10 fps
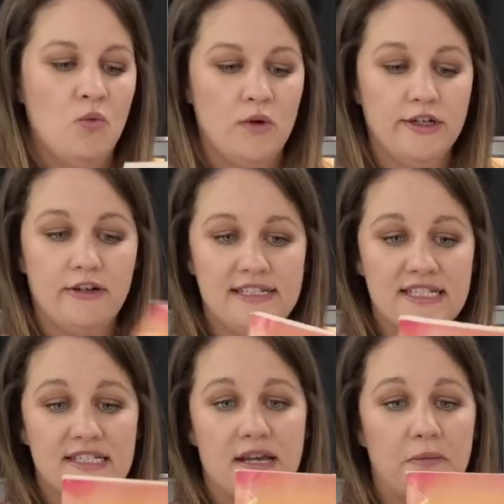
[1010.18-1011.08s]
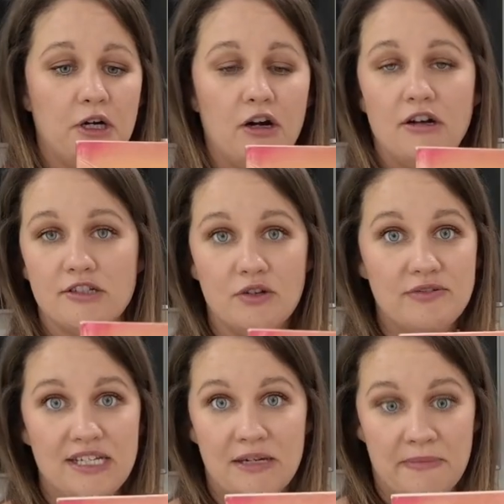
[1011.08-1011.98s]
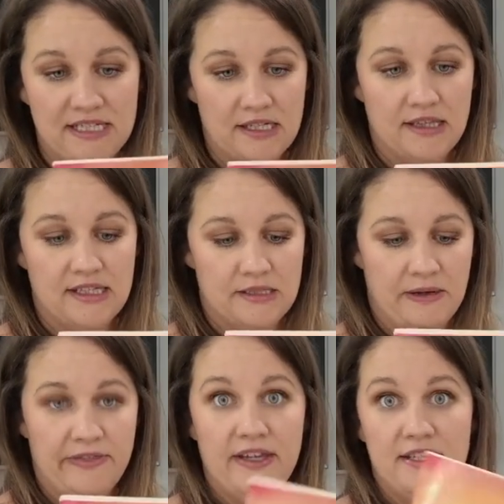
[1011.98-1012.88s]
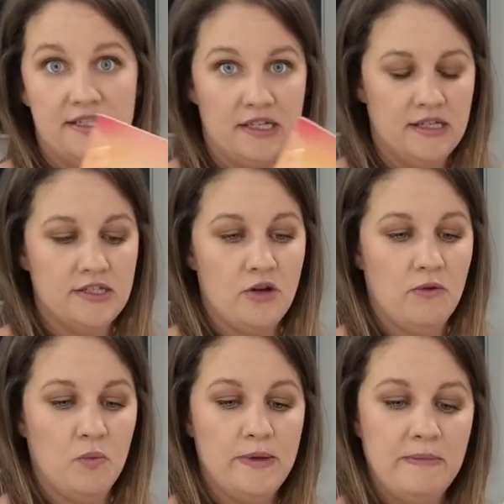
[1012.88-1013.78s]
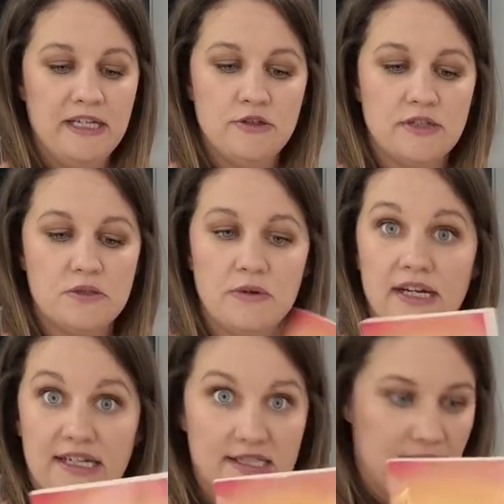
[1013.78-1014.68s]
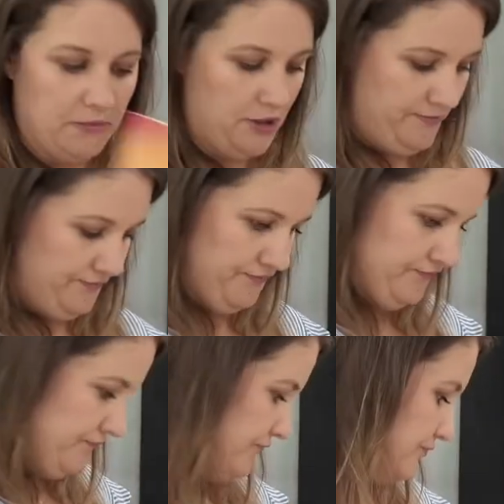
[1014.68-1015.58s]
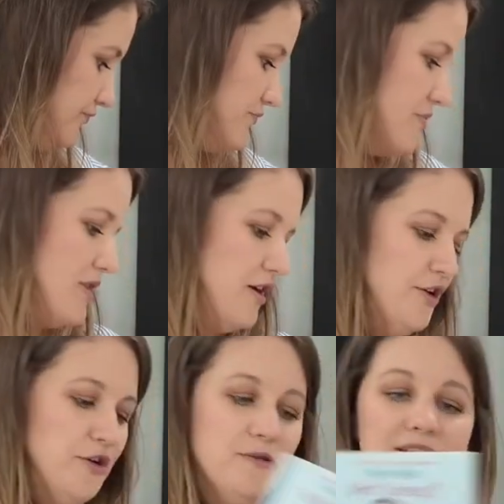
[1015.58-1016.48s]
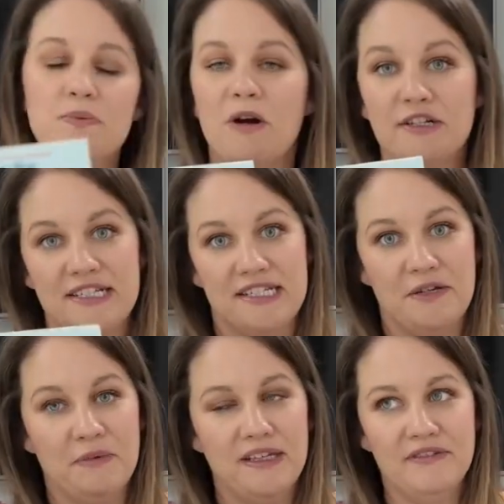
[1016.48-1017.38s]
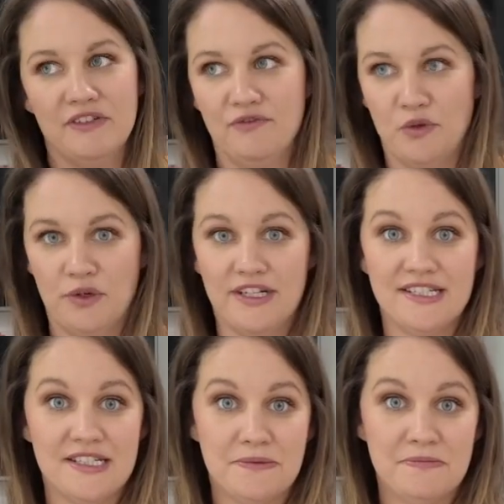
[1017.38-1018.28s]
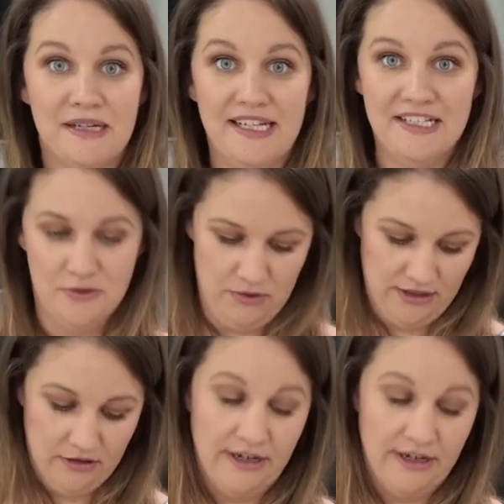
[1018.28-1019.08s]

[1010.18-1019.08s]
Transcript: One Crazy Summer. Also, I've seen amazing things about this. So we may do this one next summer. Who is Walt Disney? We lived in Florida since my kids were little.